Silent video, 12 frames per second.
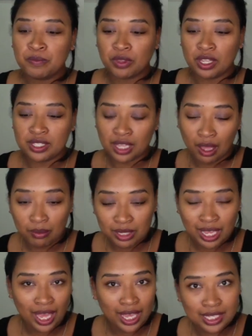some
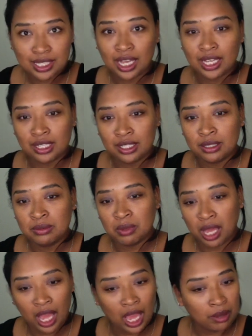days
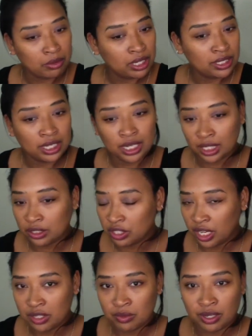I'm going to say, like,
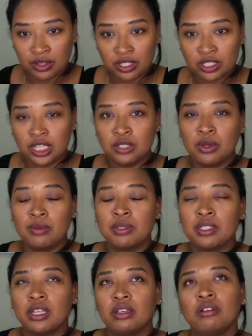today's one of those days where I'm just
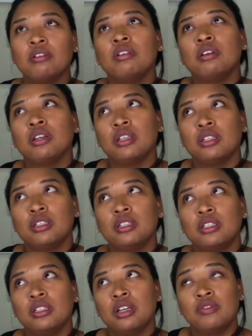like, oh,
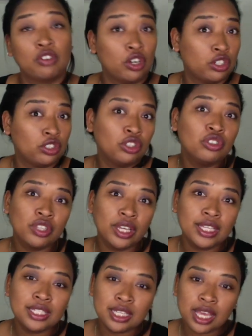I've got to do
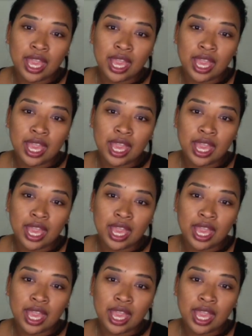this.